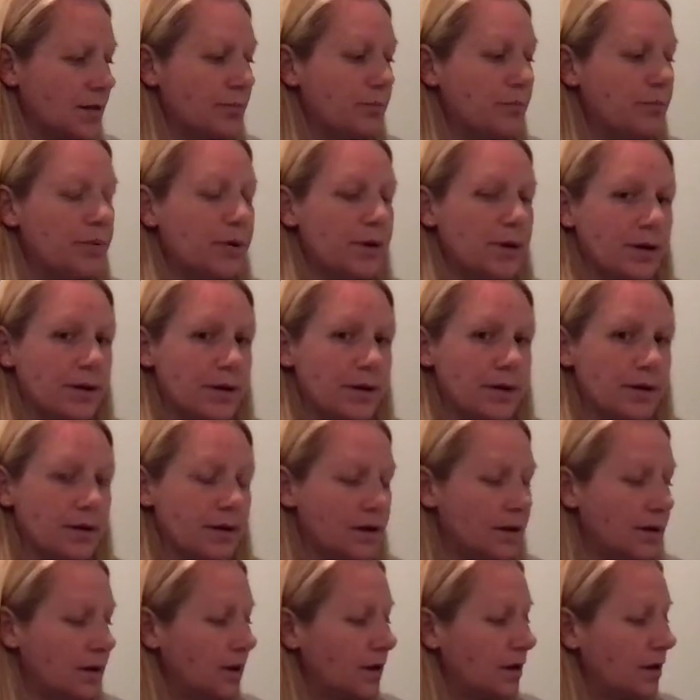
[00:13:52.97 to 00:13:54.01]
p.
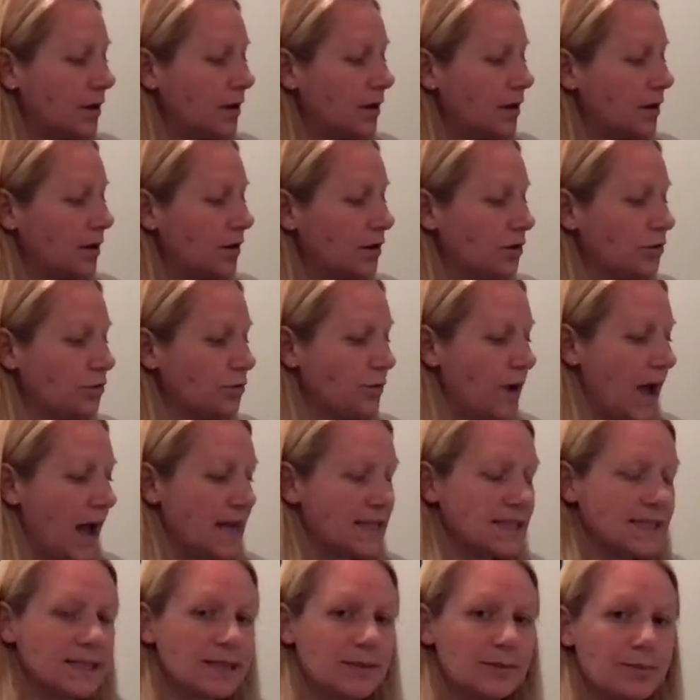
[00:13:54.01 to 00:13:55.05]

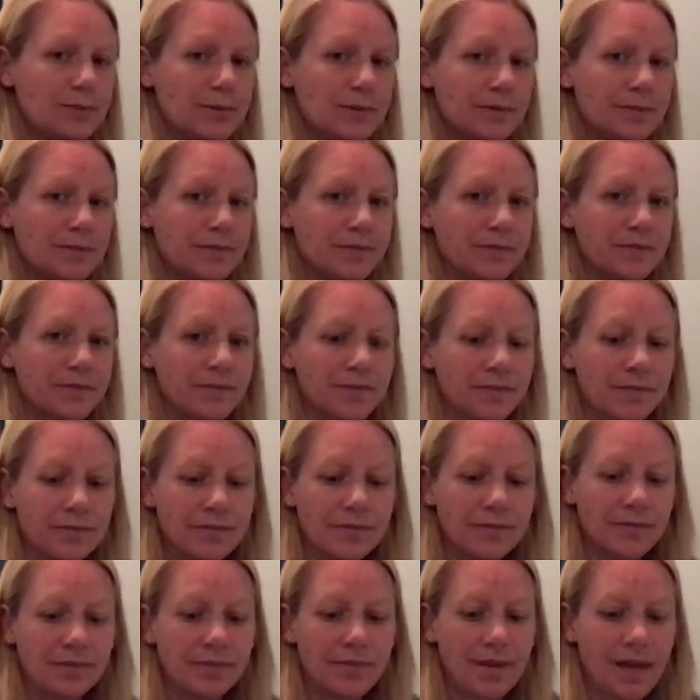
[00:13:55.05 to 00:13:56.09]
Grasp.
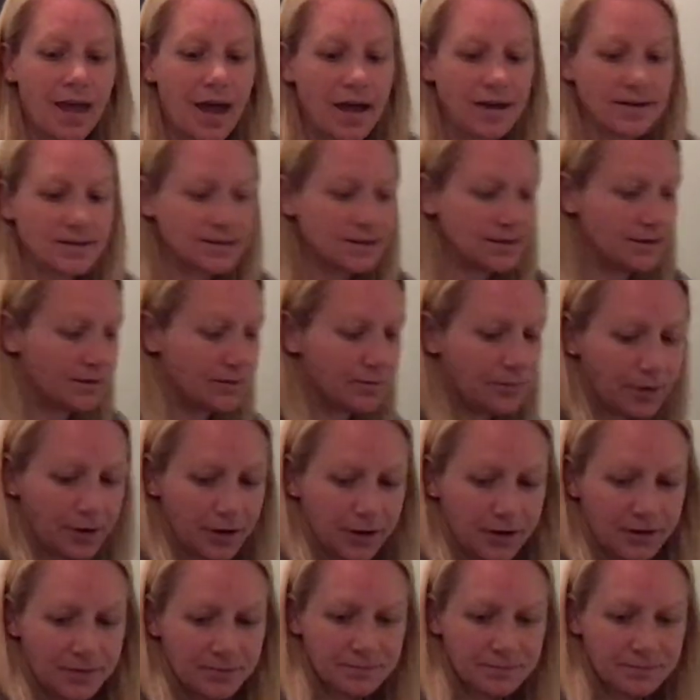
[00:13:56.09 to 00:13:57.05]
Excellent work.